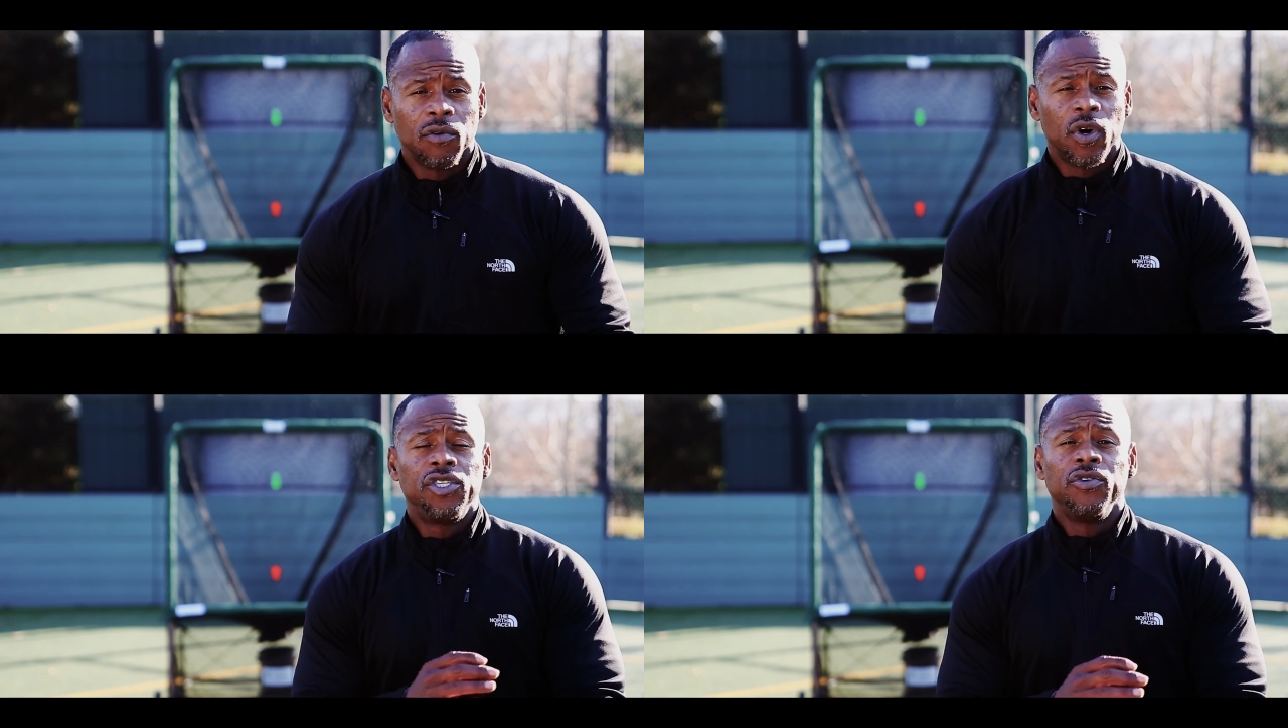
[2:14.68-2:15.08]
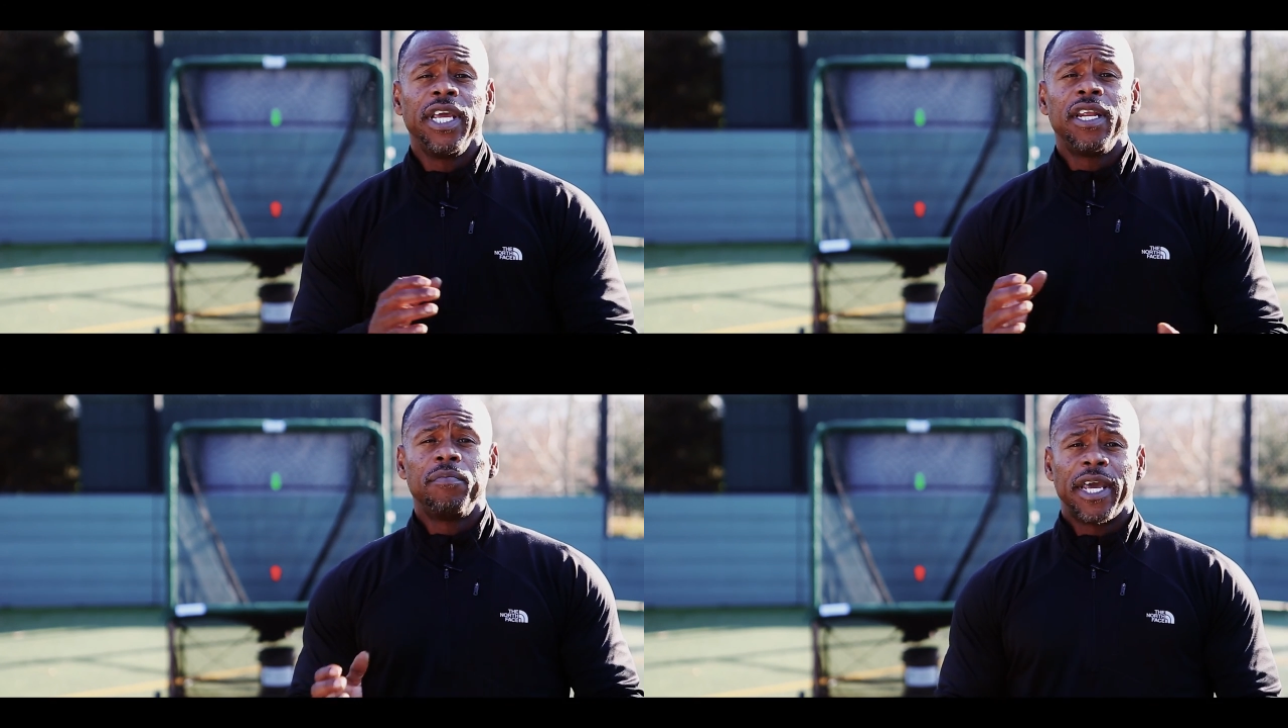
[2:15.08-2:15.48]
What you
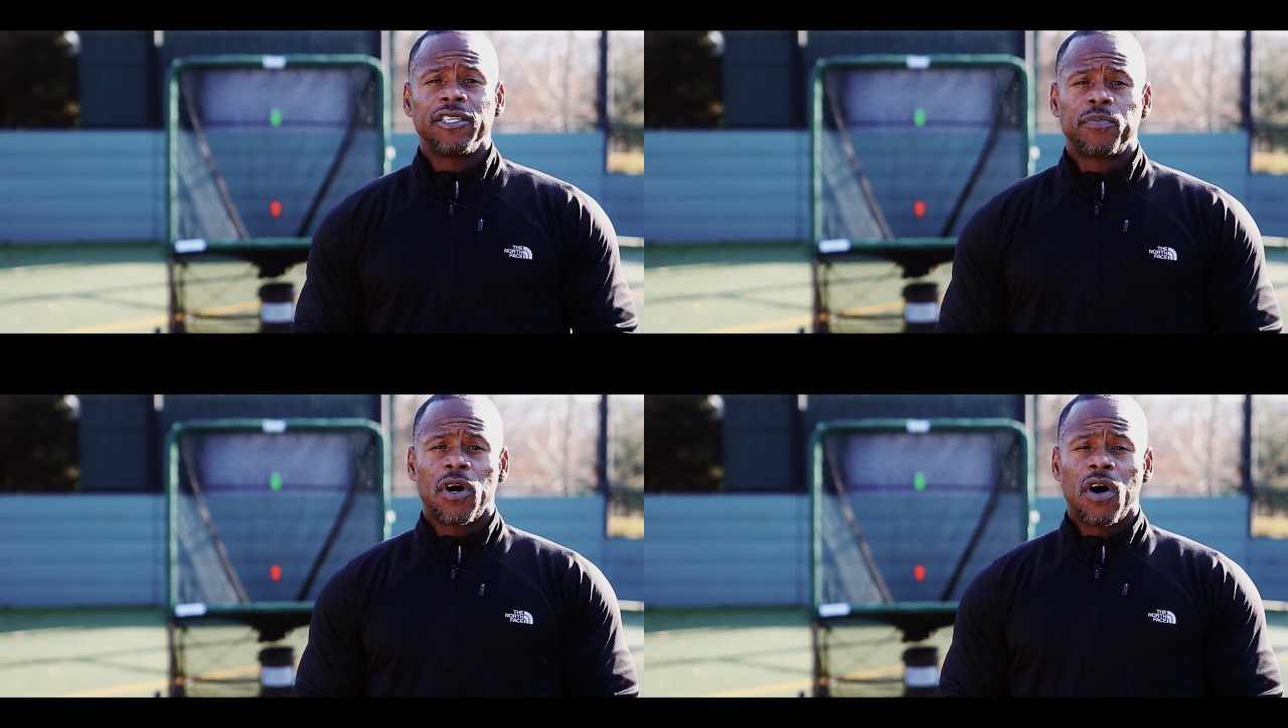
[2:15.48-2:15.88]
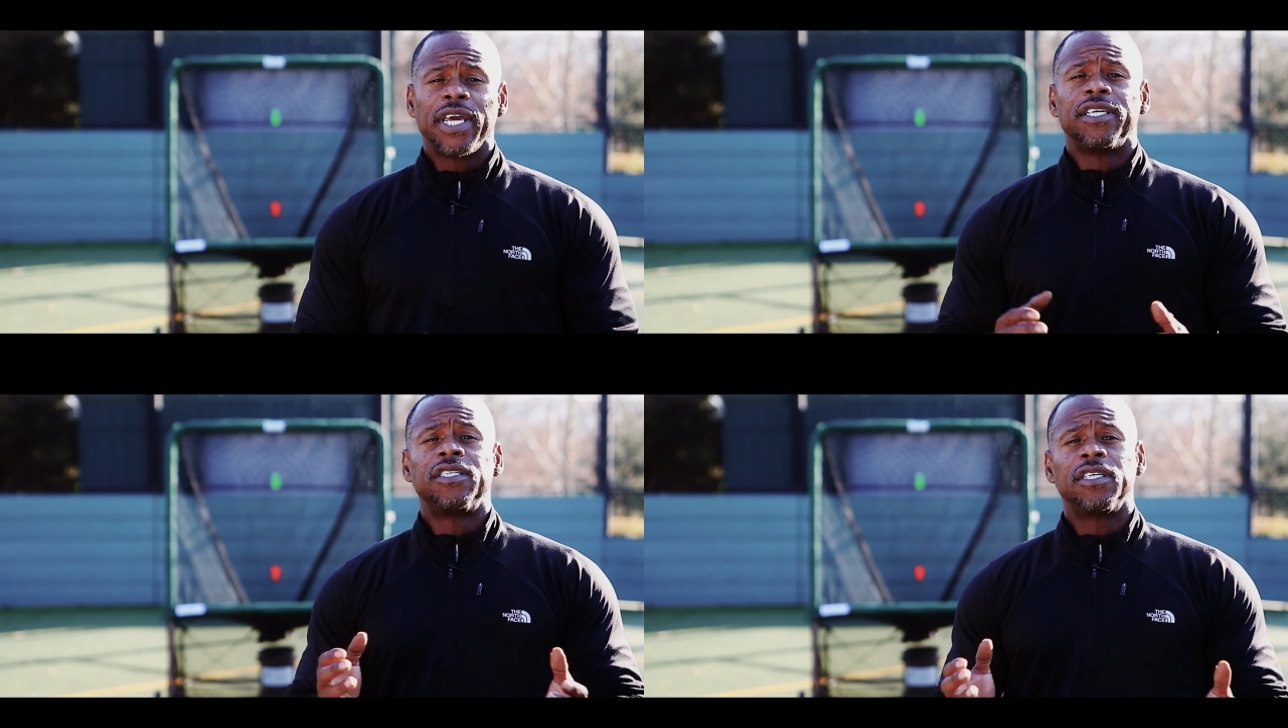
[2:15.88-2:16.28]
need in baseball
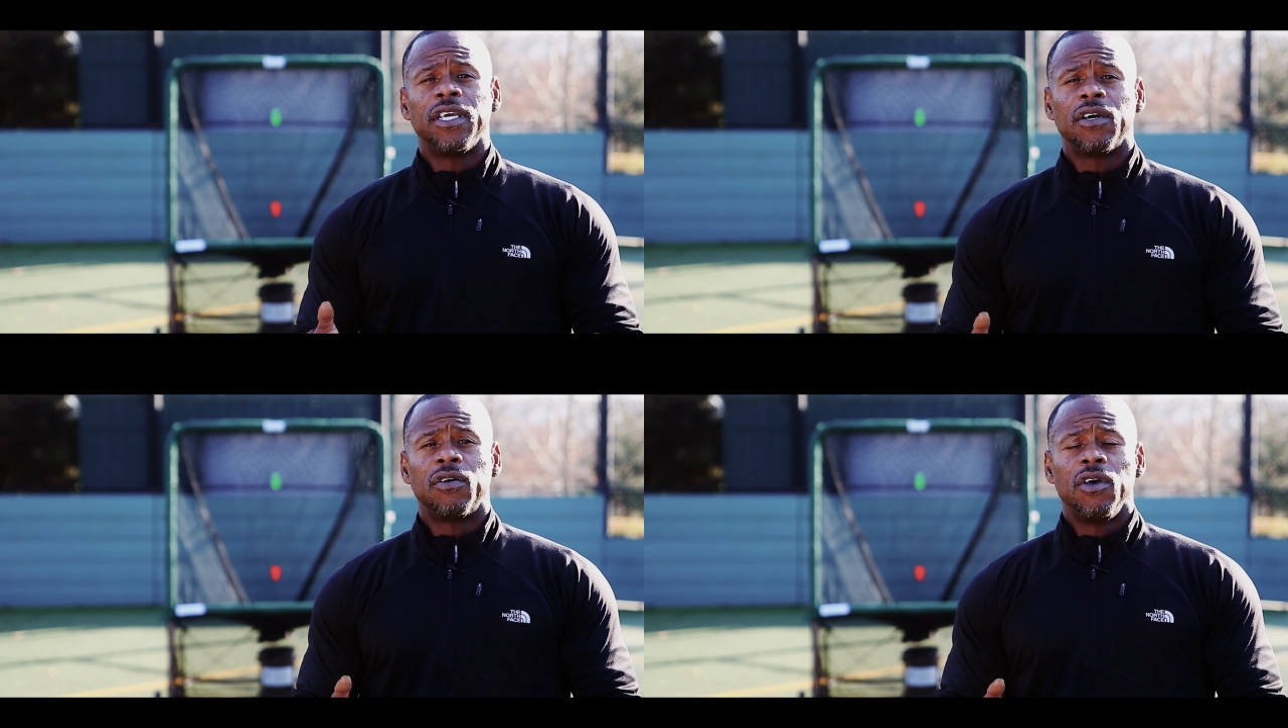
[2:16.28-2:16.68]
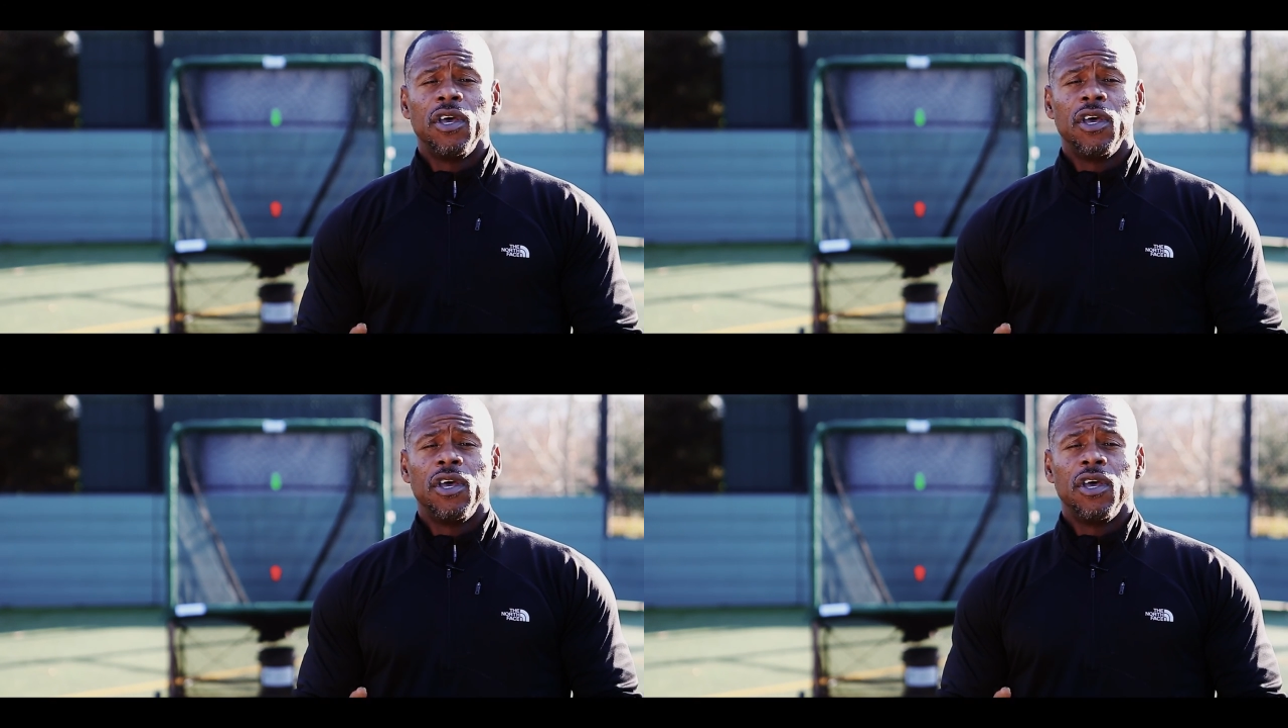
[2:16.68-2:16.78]
is skill.